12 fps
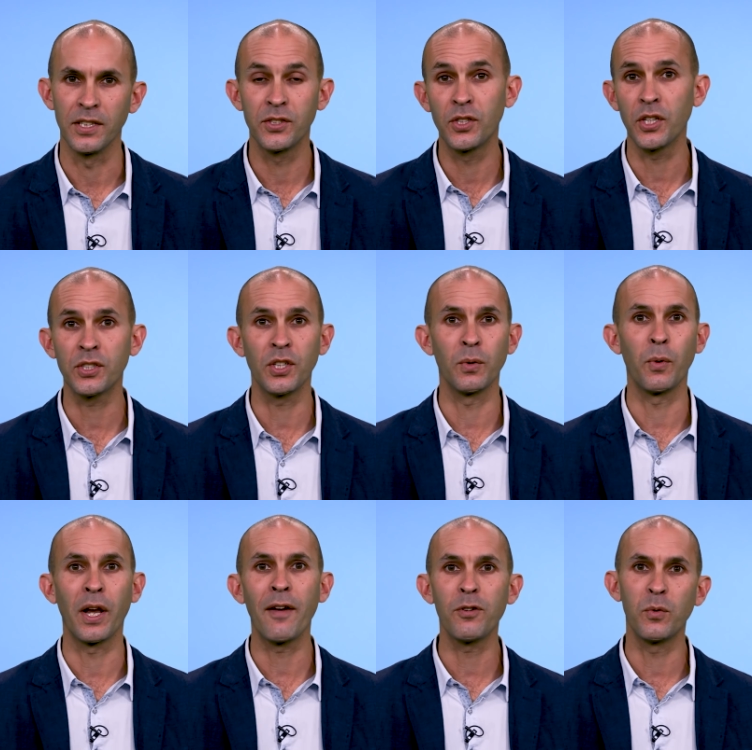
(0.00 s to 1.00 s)
It's just that
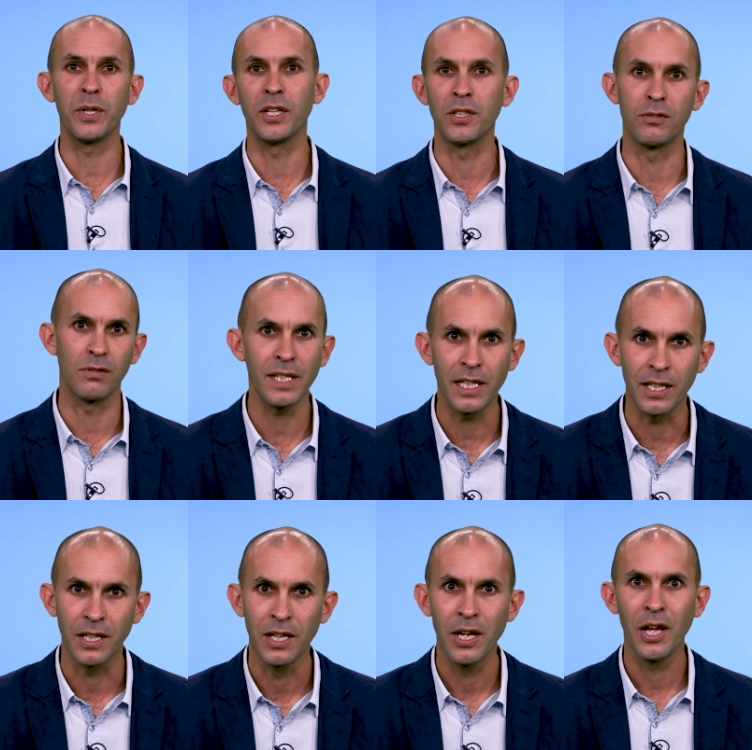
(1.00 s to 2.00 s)
whenever we agree